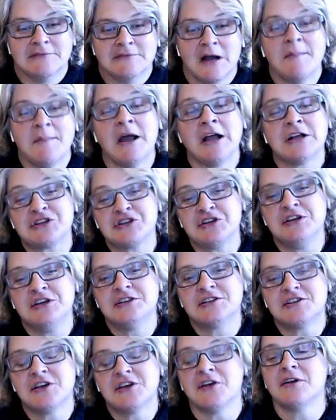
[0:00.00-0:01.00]
I'm actually in
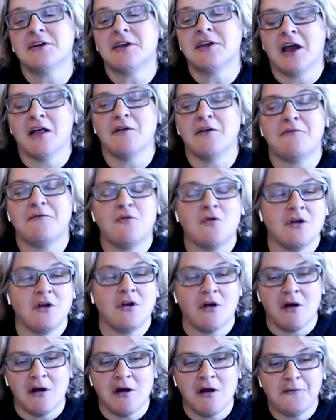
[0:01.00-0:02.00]
Southern California.
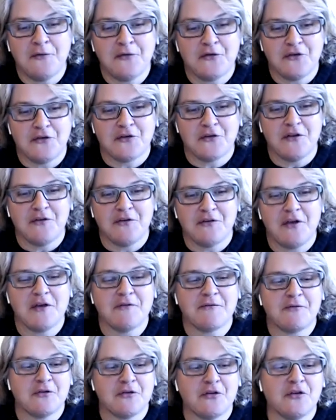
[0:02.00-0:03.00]
Our office is in San
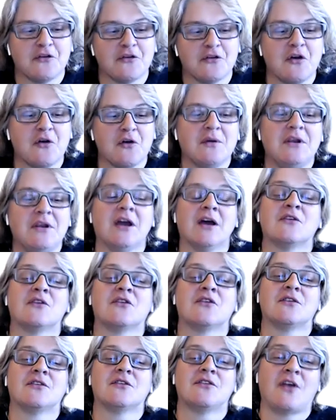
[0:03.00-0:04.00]
Francisco. And
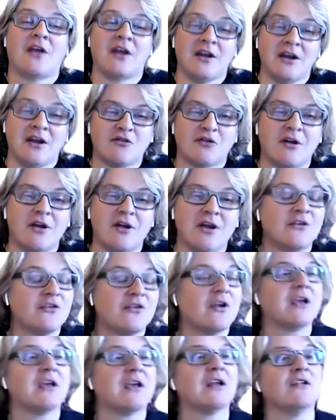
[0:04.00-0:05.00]
yes, San Andreas,
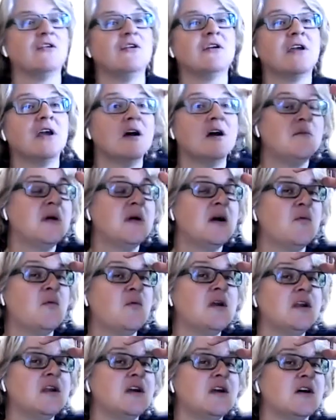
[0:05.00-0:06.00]
I can look out my
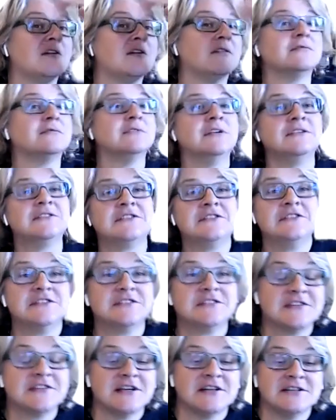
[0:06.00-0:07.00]
window and see the
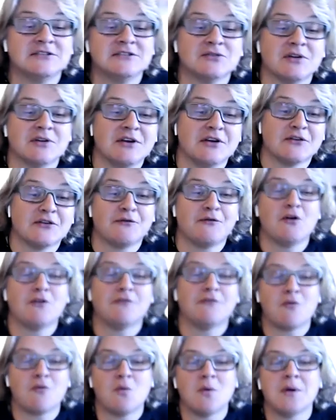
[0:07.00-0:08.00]
San Andreas
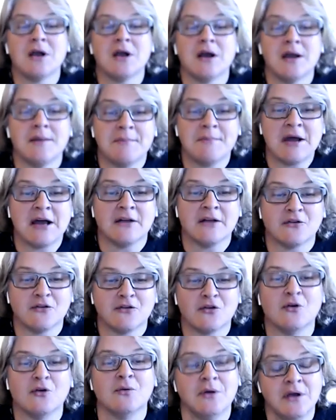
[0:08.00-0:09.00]
fault from where I'm at.
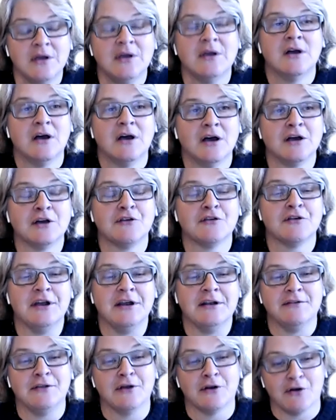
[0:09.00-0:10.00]
So
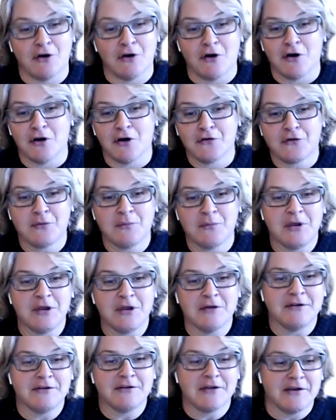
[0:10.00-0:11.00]
agreed, there are some give
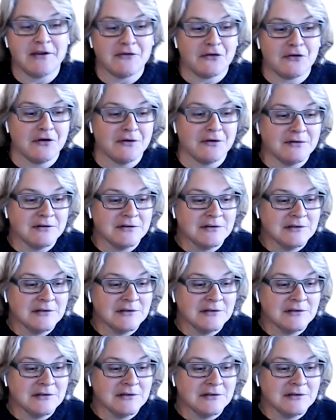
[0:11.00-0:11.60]
and takes here.